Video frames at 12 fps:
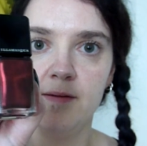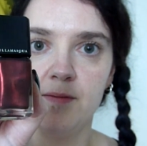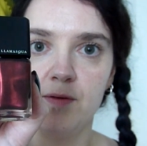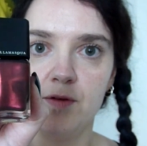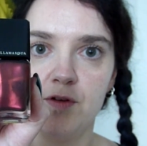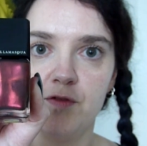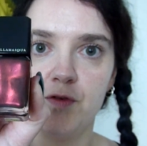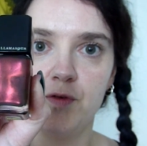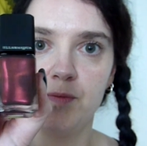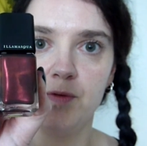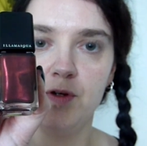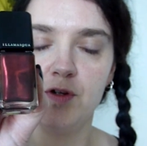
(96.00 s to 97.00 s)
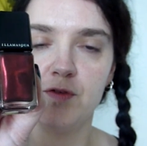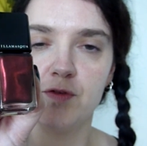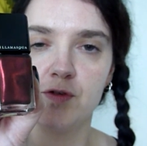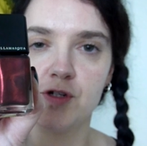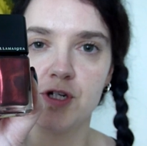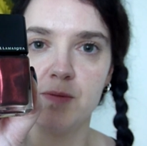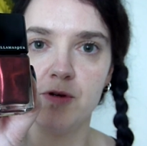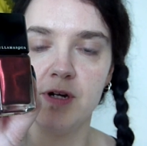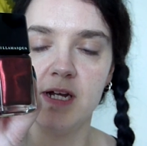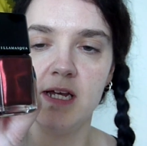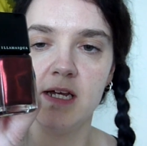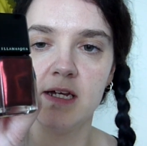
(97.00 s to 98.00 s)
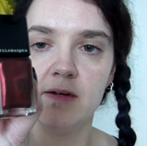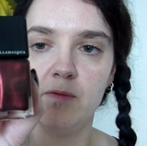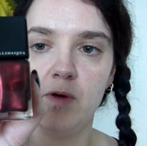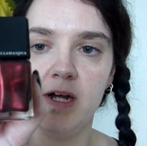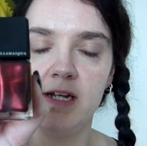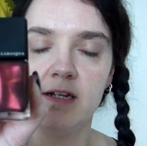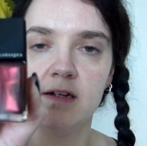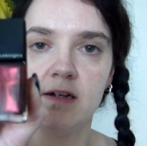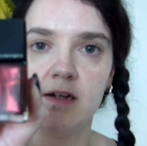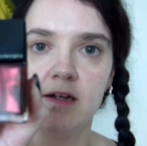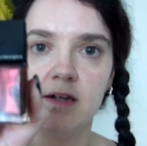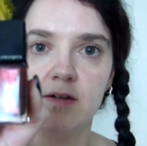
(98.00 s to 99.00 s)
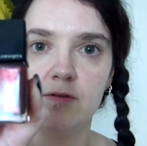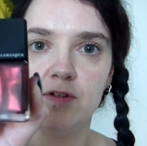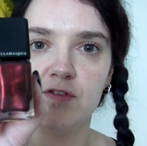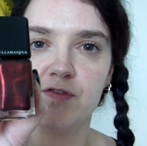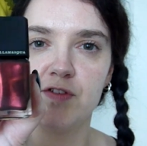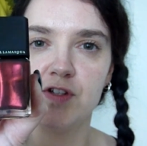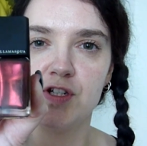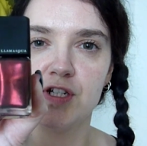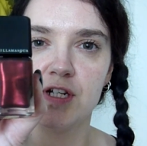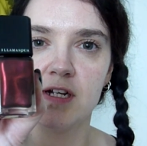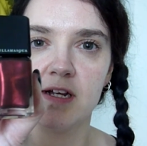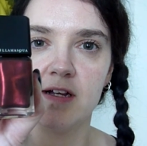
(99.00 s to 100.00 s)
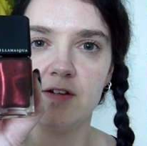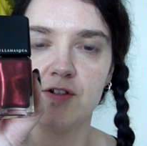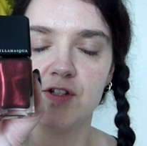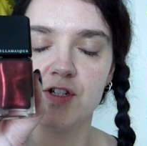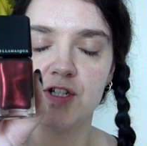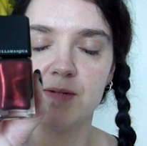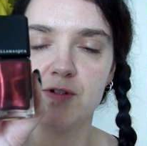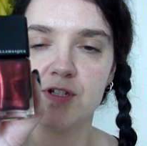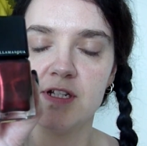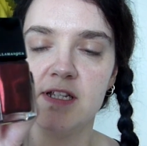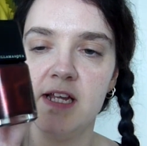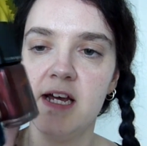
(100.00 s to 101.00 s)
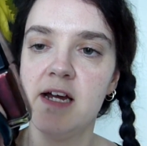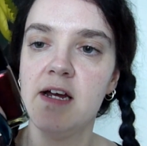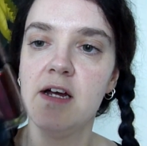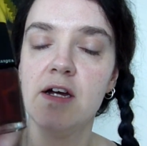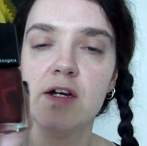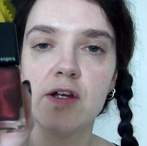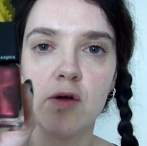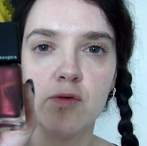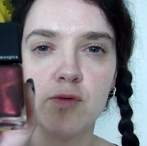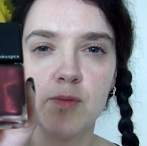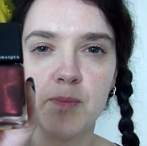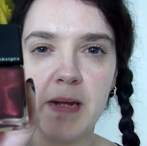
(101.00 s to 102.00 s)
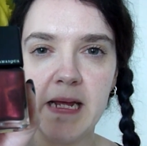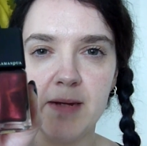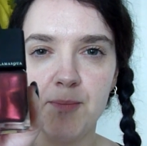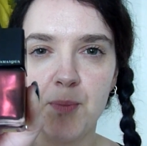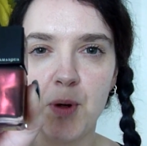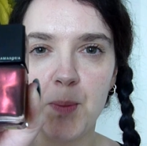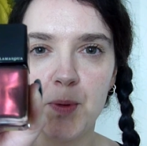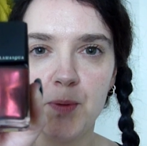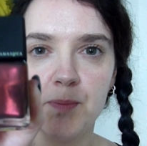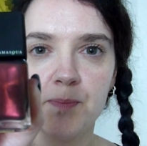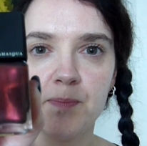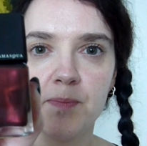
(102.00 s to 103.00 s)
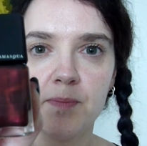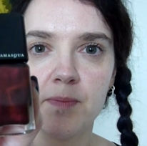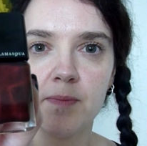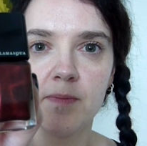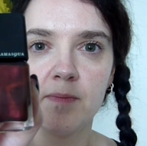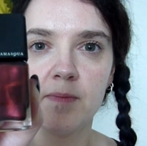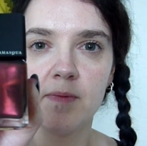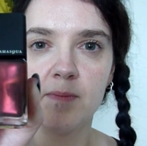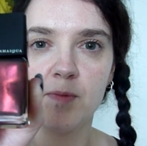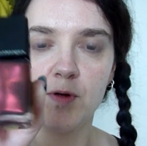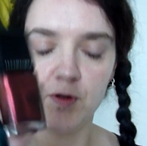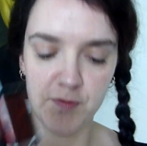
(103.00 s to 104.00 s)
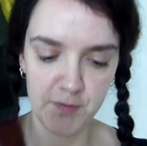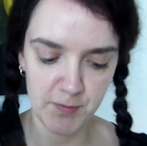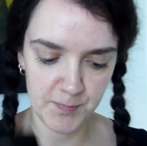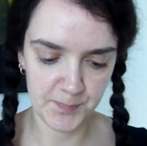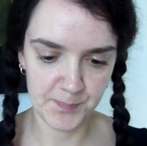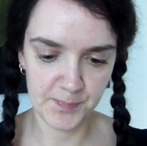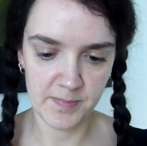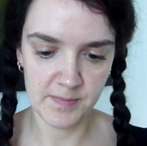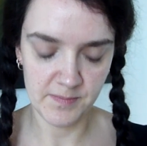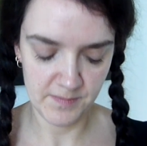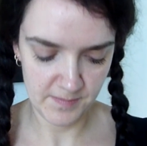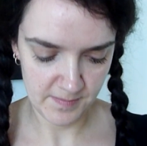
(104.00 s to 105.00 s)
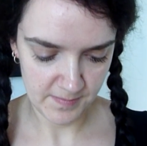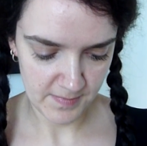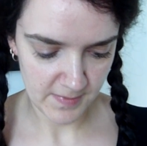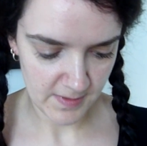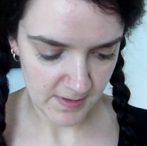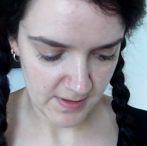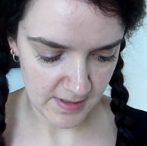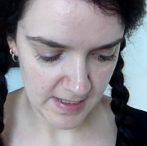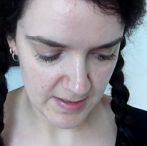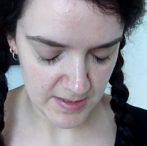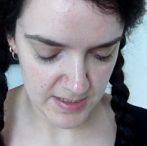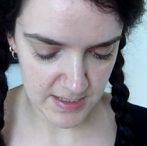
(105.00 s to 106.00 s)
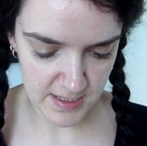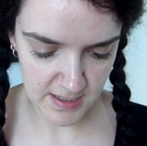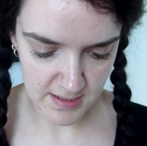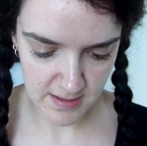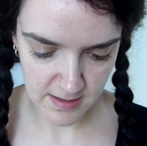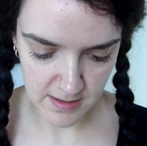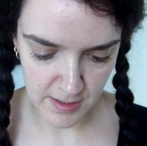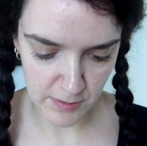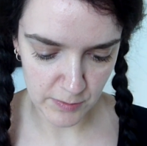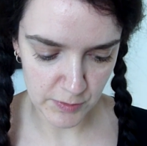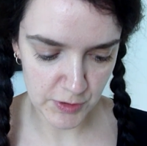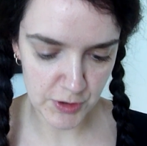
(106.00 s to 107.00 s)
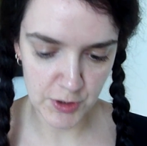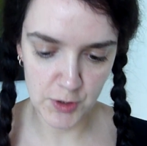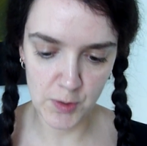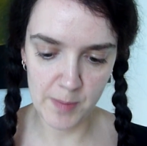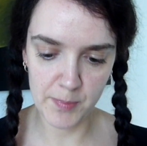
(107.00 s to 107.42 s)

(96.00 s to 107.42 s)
Beautiful, beautiful shimmery one. All different sh colours of shimmers in there, gold and pink and purple. Beautiful. That's those two I